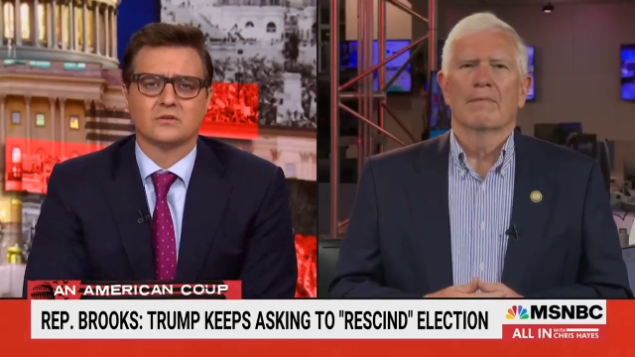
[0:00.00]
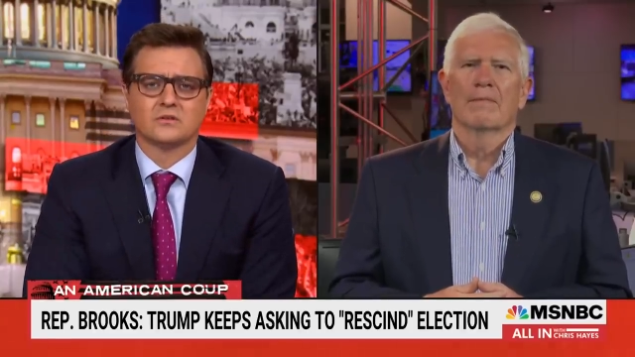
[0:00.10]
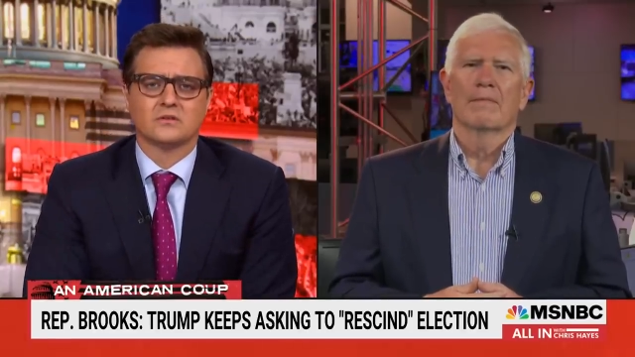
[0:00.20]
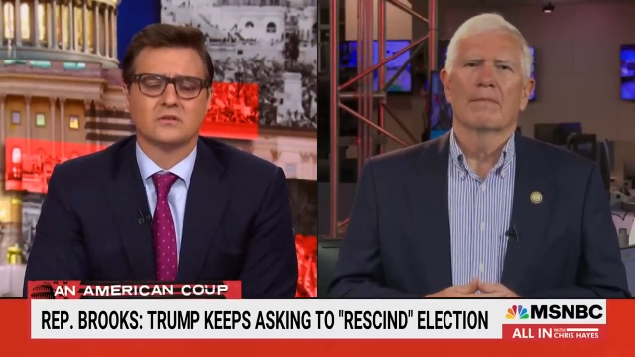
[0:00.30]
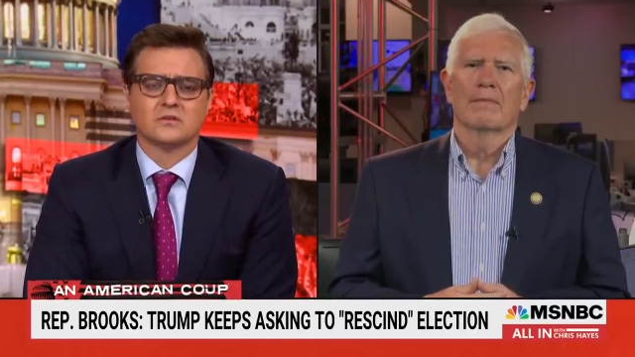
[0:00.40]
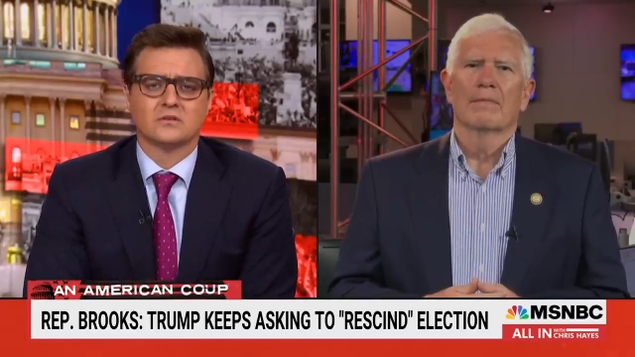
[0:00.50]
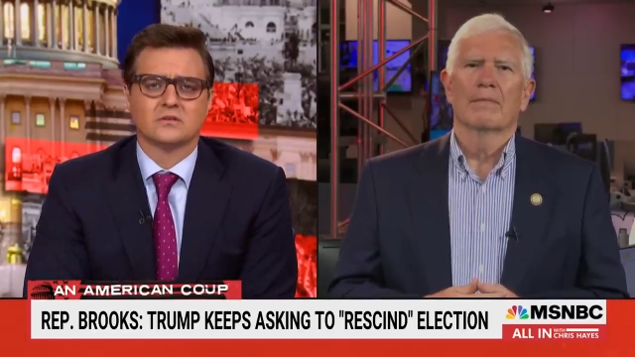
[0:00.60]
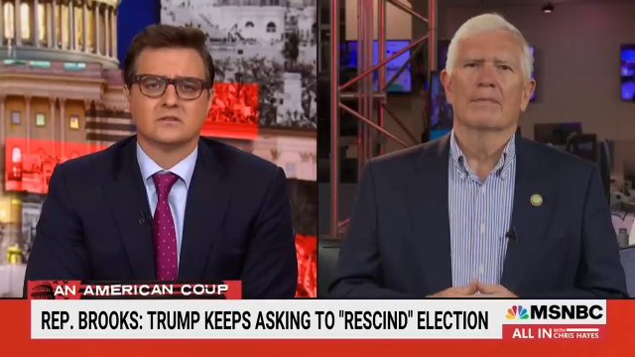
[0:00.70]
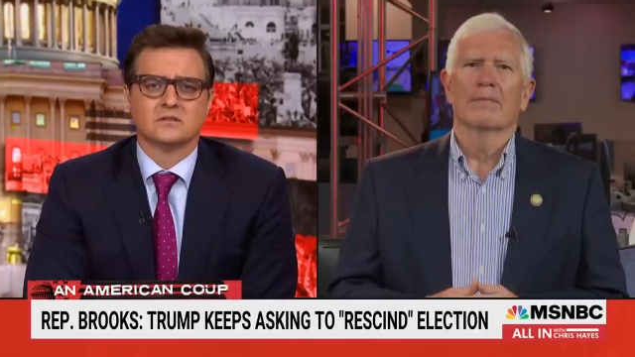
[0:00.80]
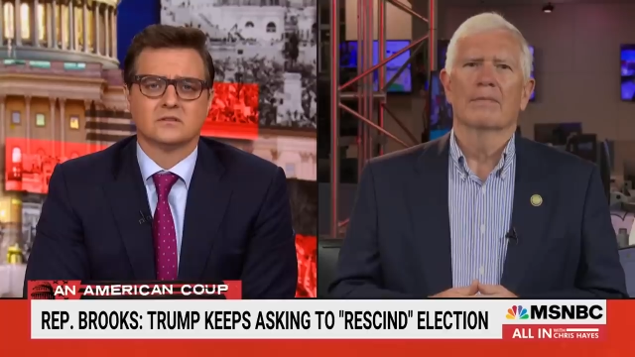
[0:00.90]

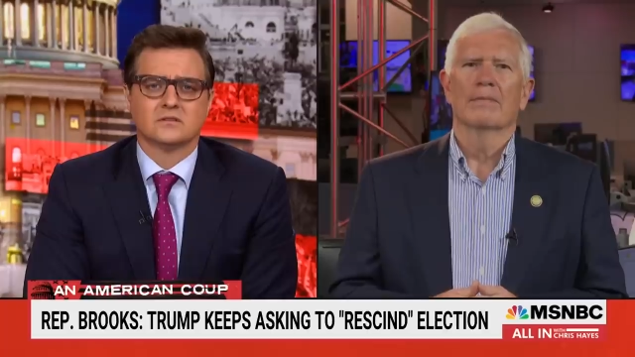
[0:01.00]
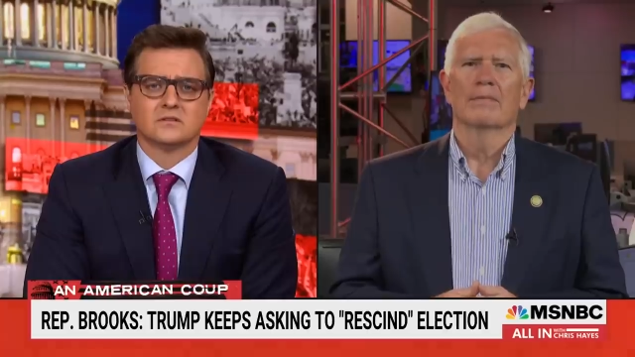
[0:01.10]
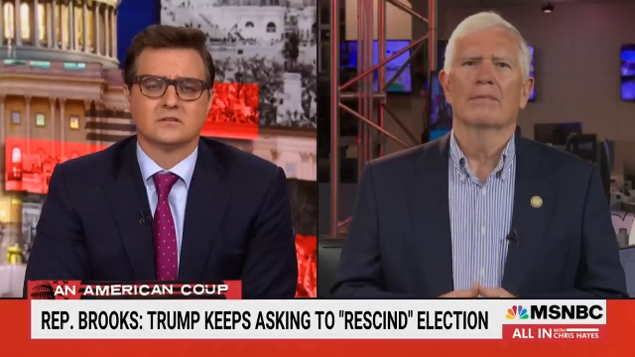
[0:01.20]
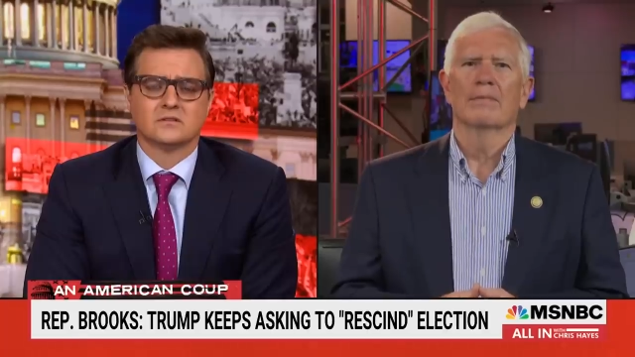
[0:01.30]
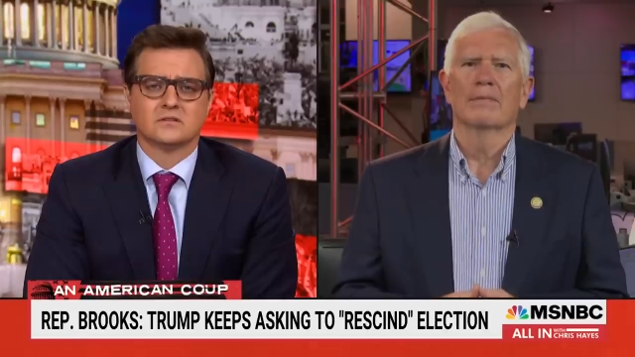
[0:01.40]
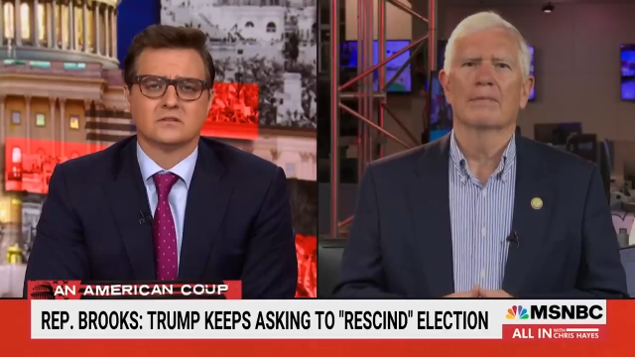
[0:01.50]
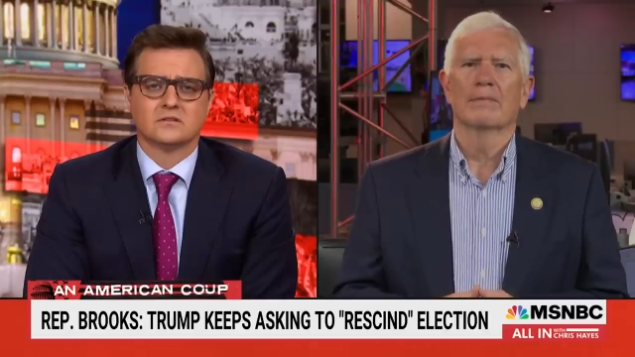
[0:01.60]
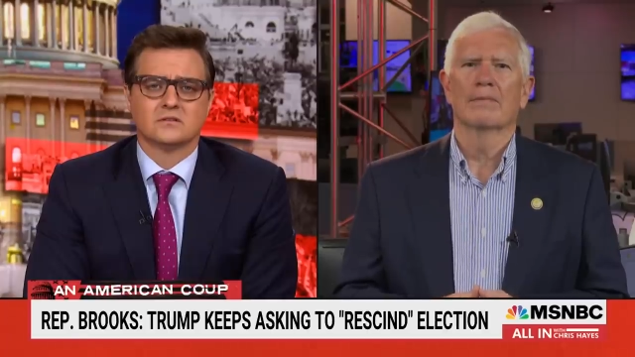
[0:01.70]
(no one is talking)